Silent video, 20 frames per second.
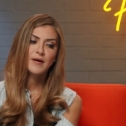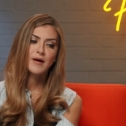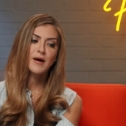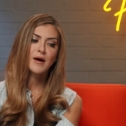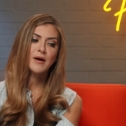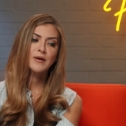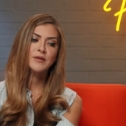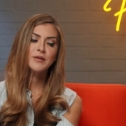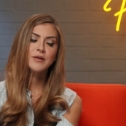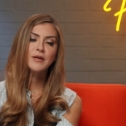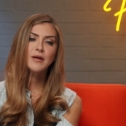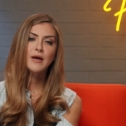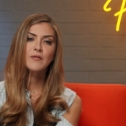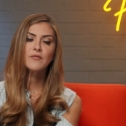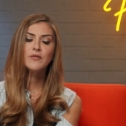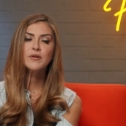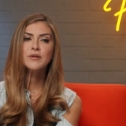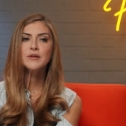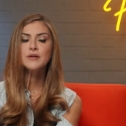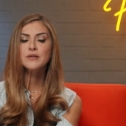I think
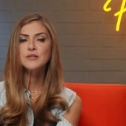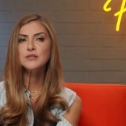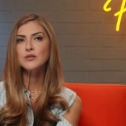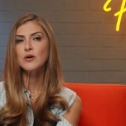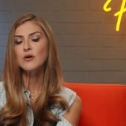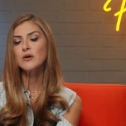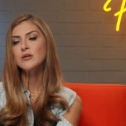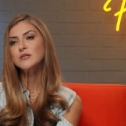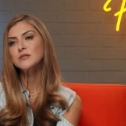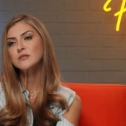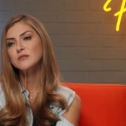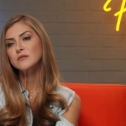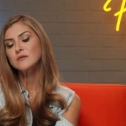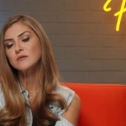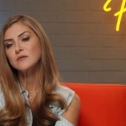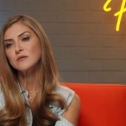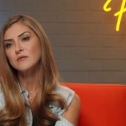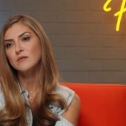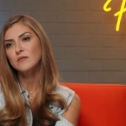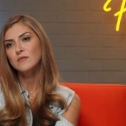everything starts
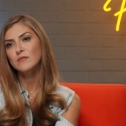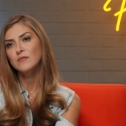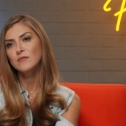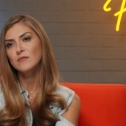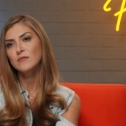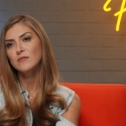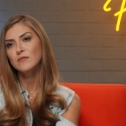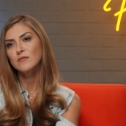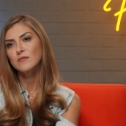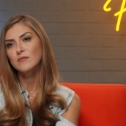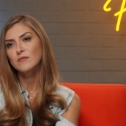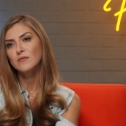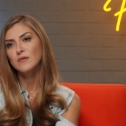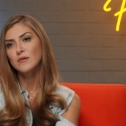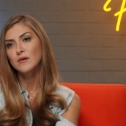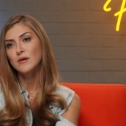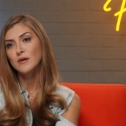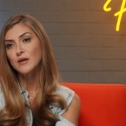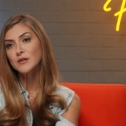in